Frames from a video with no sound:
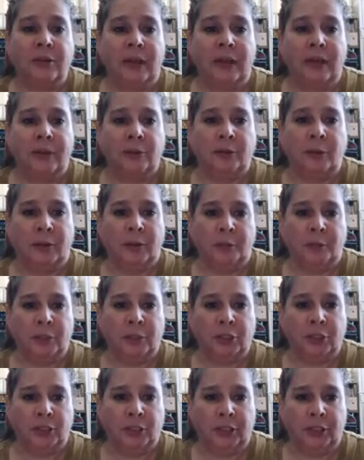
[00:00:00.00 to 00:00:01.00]
you wanna
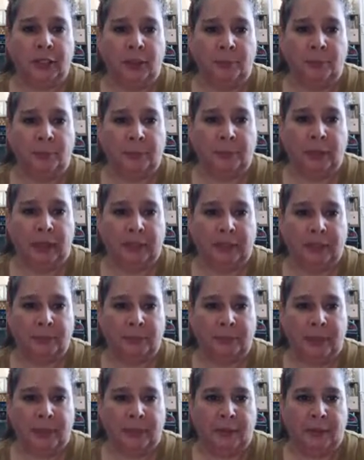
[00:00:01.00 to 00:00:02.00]
push the little plus
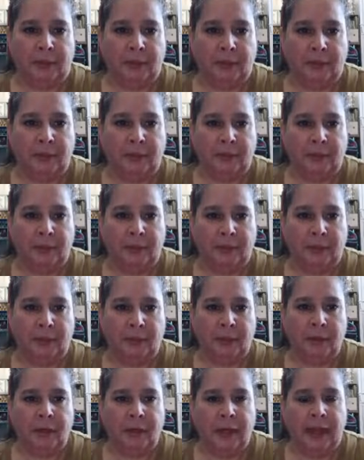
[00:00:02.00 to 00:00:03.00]
button,
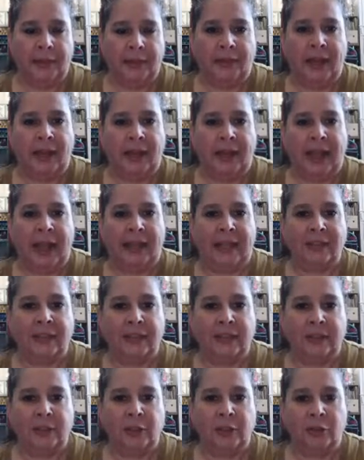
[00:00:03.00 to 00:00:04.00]
and that adds
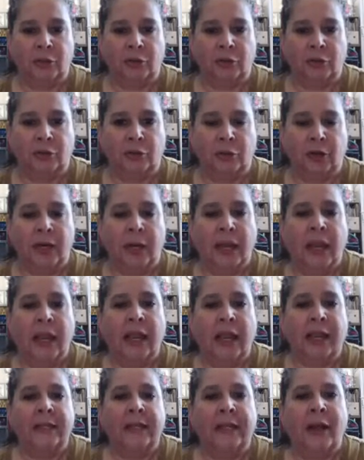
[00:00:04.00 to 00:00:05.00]
it to your store.
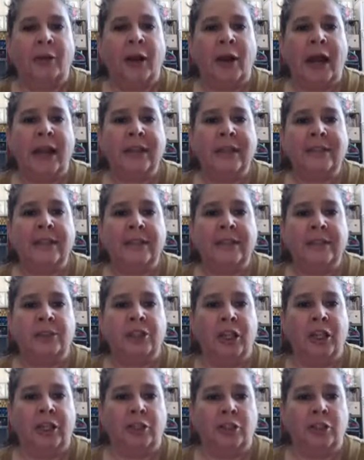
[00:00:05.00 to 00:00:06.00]
Now, I
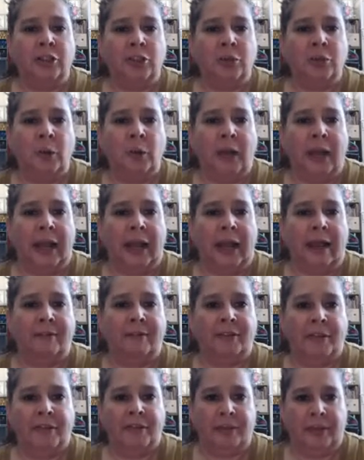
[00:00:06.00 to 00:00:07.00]
suggest you want to
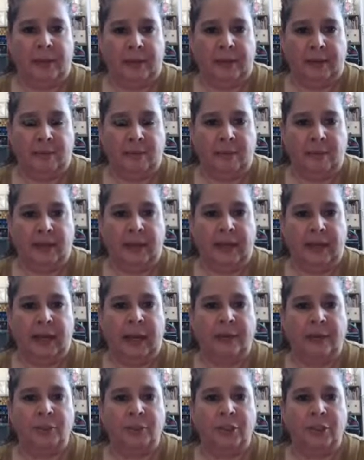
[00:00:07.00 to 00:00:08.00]
have a theme. Like,
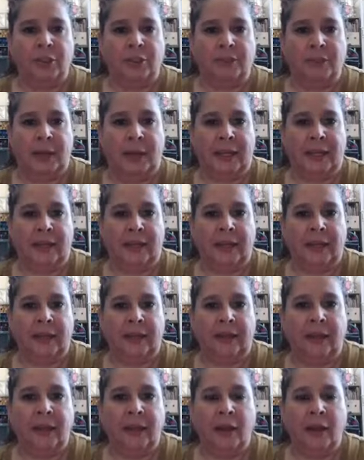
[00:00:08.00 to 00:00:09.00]
I'm just
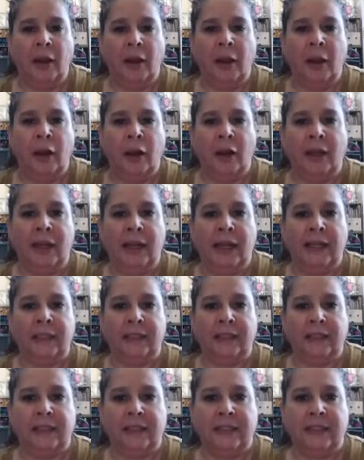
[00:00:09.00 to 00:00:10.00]
making all
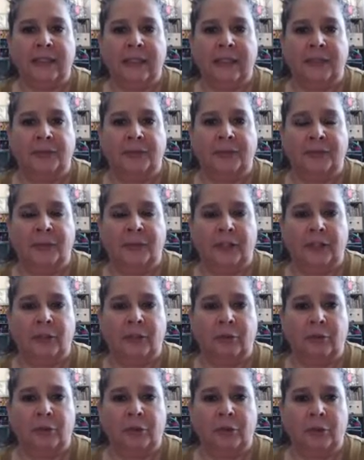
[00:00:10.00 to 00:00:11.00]
kinds of stuff that
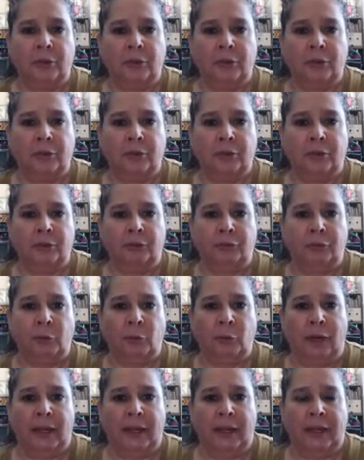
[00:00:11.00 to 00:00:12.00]
you could use for
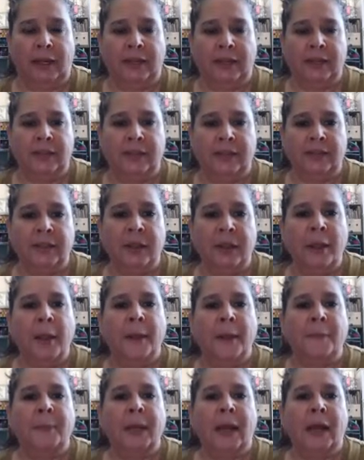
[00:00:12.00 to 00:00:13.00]
weddings,
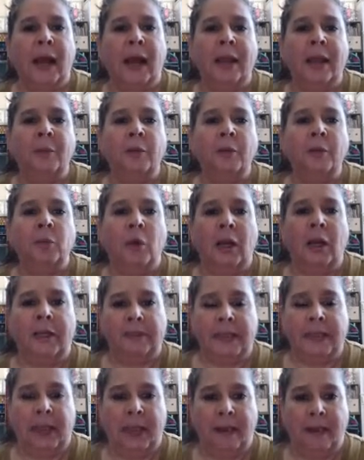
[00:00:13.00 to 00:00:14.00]
but I would
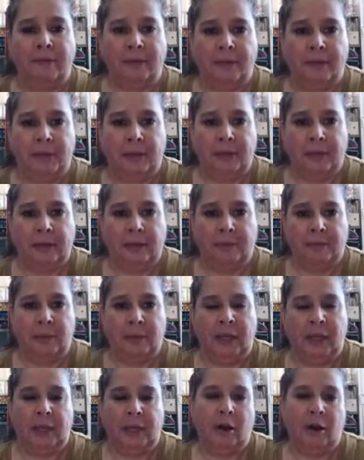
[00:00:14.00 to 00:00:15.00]
want to have a theme,
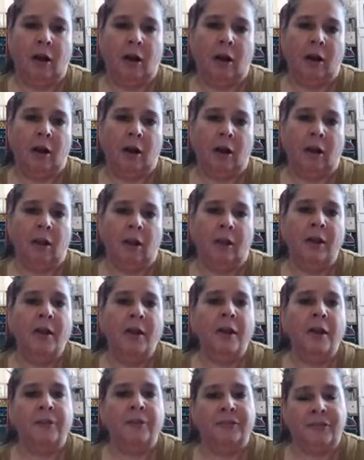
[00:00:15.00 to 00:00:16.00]
like all
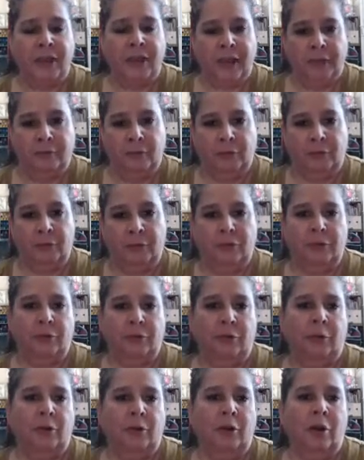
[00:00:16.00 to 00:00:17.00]
favors
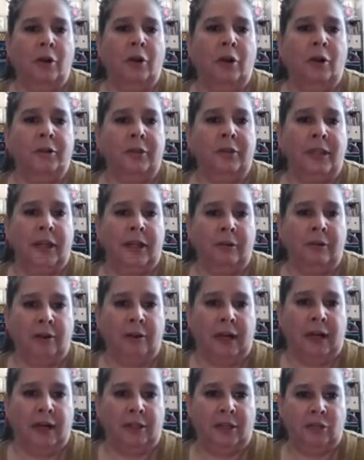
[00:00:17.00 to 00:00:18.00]
or all
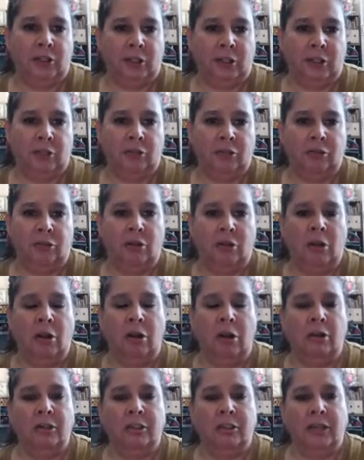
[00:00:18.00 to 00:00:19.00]
decorations or
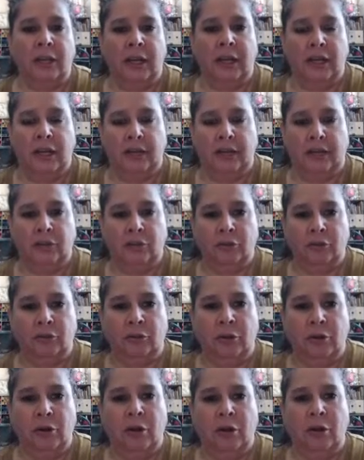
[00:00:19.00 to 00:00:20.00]
all signs
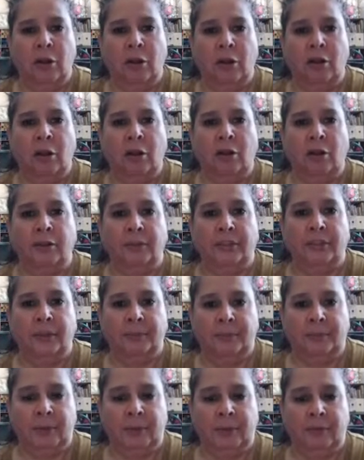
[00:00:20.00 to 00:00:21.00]
or all
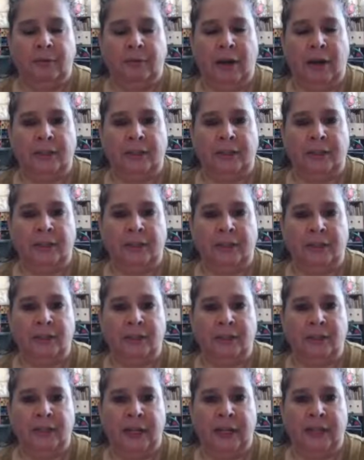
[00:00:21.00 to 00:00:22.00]
something, rather than
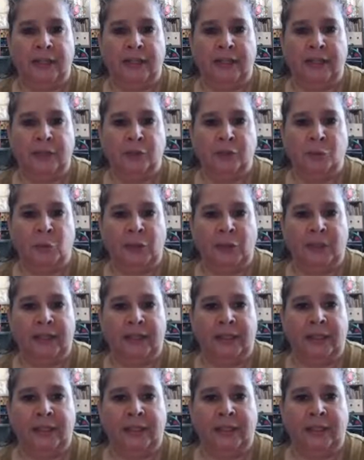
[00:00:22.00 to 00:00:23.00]
just kind of this
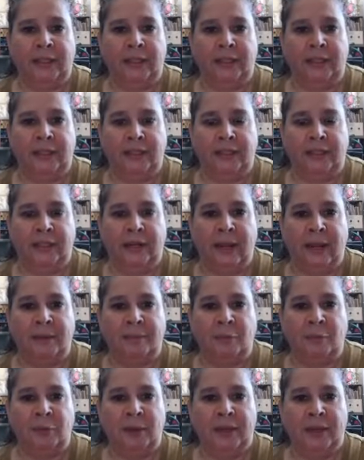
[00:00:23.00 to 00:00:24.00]
willy-nilly thing that
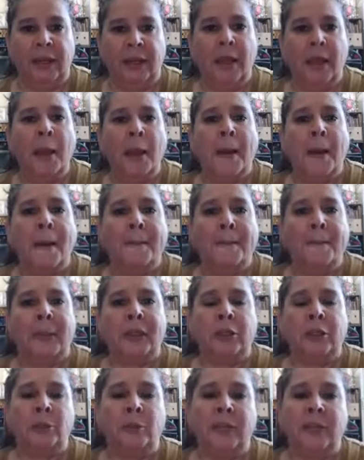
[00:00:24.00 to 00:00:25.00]
I'm doing.
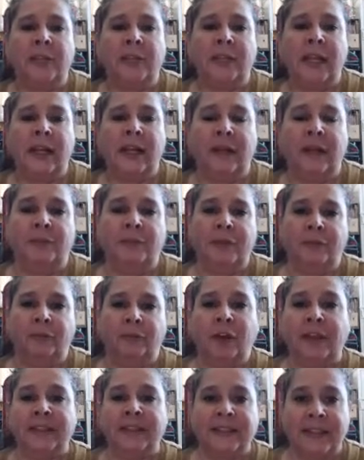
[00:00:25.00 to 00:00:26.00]
But you would set up
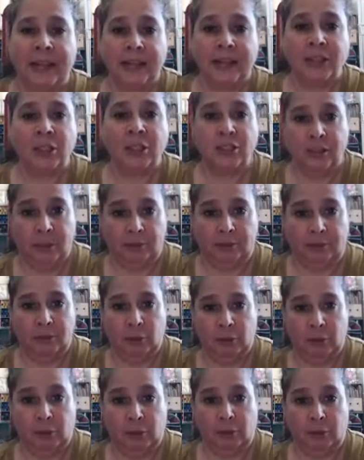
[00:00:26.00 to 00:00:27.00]
different sections of
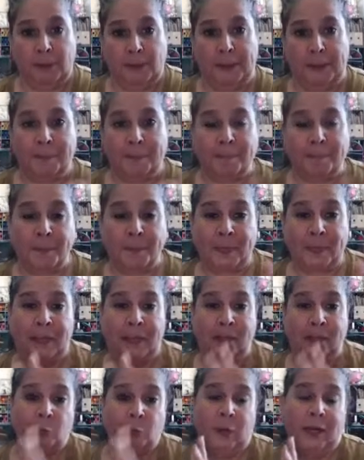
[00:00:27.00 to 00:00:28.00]
your store. You,
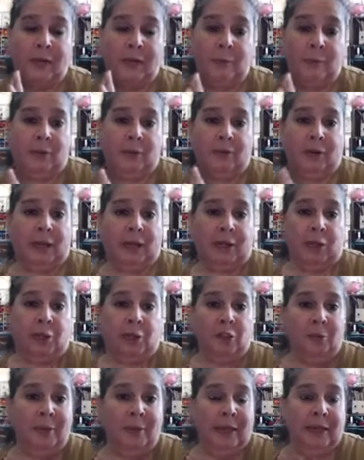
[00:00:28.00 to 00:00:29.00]
as a wedding provider,
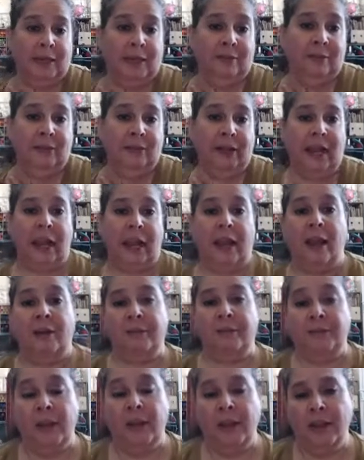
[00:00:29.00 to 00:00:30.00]
you may even
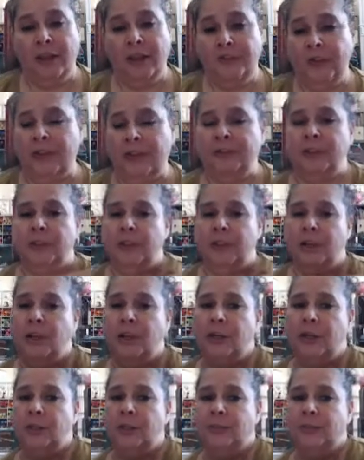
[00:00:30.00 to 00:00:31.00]
have favors.
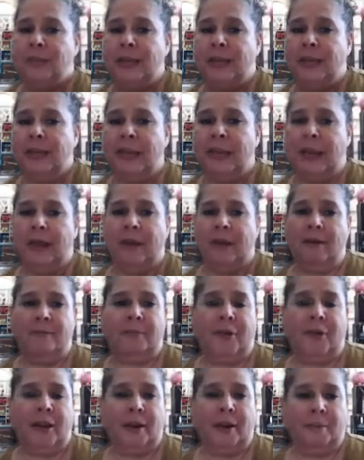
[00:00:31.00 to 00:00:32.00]
You may have,
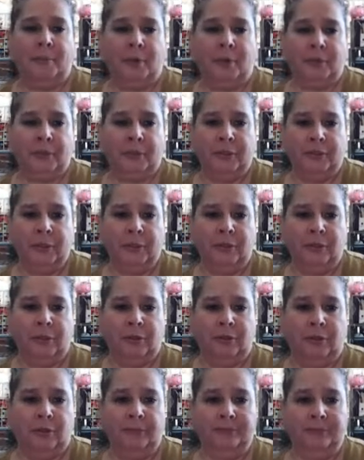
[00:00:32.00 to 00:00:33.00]
oh, this is
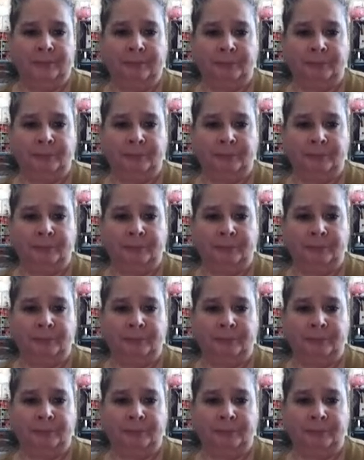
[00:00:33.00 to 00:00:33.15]
cute.